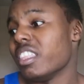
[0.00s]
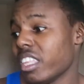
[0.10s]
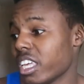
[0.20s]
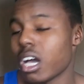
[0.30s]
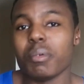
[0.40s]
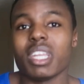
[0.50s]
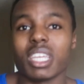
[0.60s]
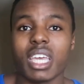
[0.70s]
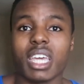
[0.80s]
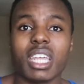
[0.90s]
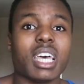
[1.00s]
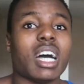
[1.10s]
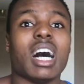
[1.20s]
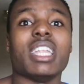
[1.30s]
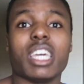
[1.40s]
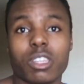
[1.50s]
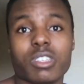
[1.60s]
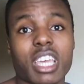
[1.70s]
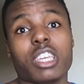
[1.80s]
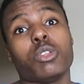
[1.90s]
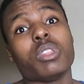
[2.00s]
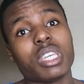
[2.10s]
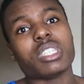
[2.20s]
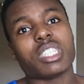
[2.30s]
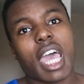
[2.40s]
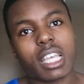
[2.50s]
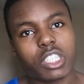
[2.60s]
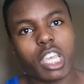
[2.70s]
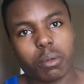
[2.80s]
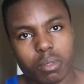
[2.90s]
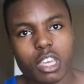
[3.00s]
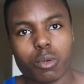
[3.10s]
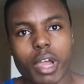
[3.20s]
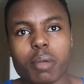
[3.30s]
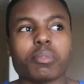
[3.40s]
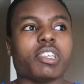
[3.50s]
and then you come in again another day and you do the exact same thing, right?